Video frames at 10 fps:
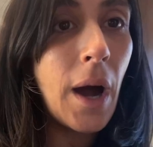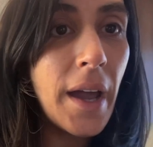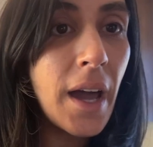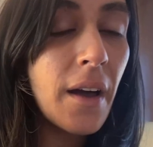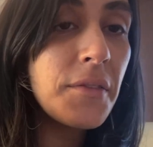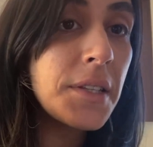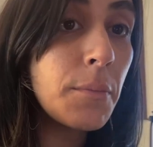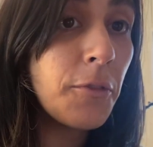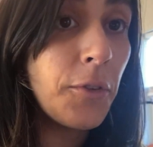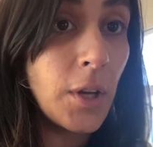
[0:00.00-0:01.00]
I have
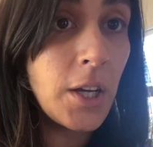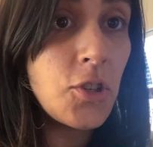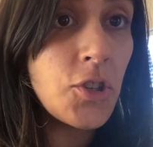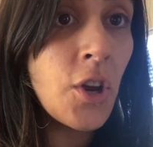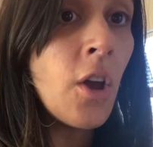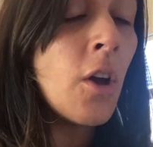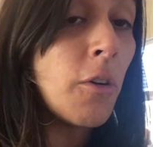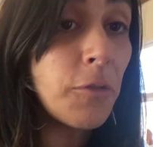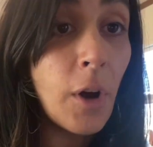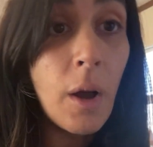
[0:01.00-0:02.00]
some footage
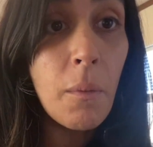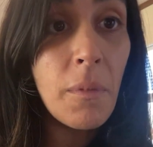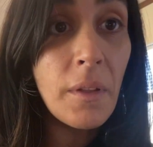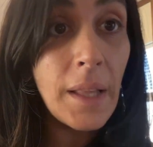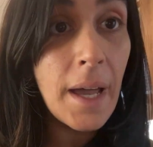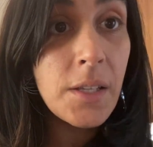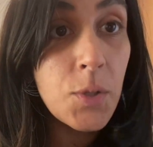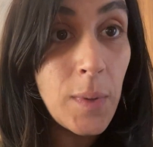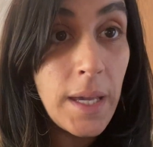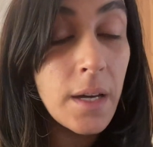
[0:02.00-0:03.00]
from the
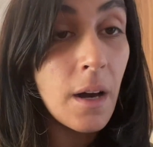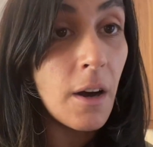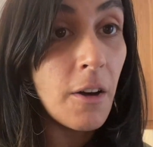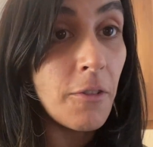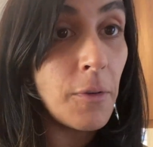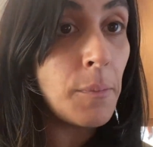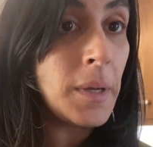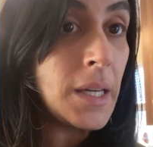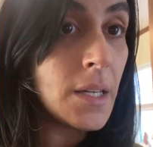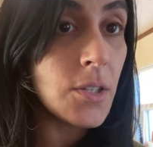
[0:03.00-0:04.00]
last week of
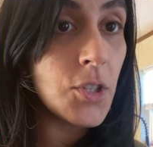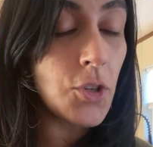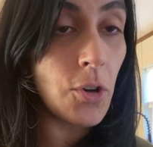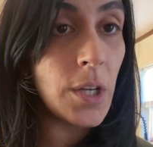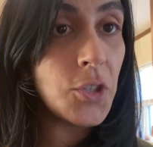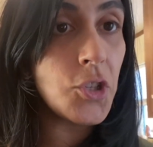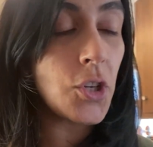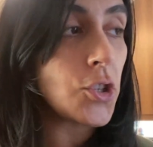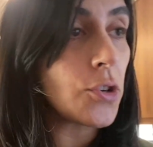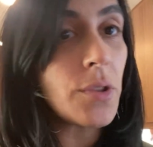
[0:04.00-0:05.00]
me starting
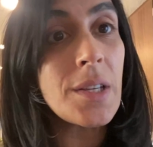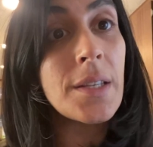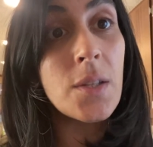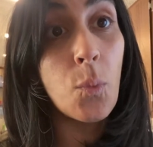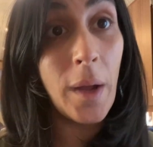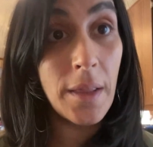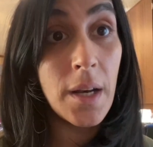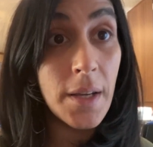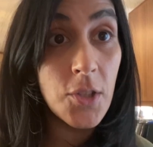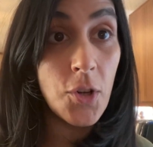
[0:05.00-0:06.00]
ginger. This is the way that
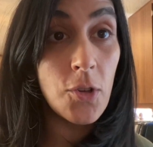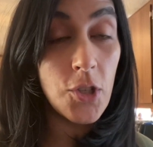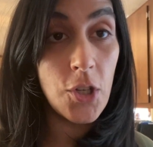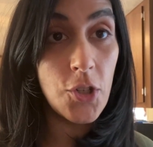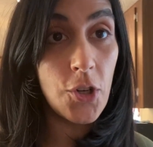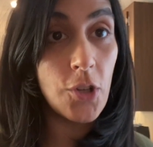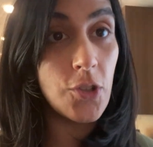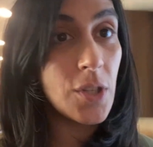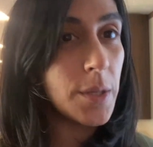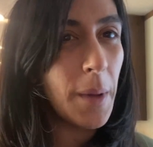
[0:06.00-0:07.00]
I start ginger
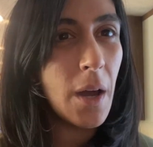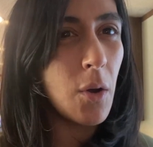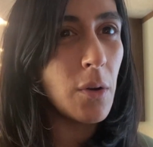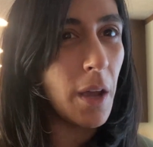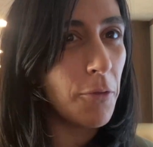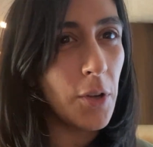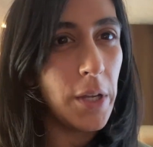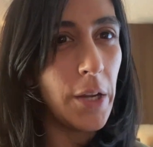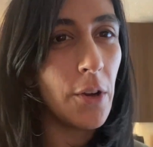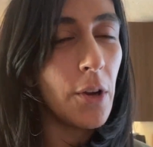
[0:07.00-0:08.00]
just about every year.